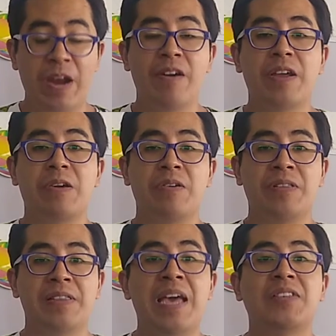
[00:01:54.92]
Very
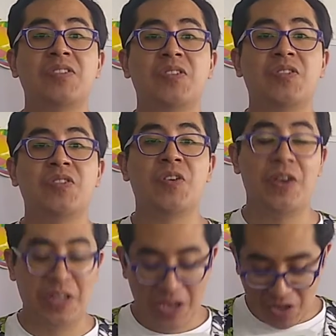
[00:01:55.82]
good, let's
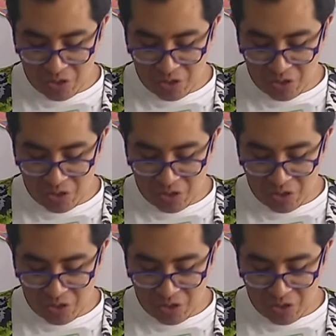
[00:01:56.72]
start.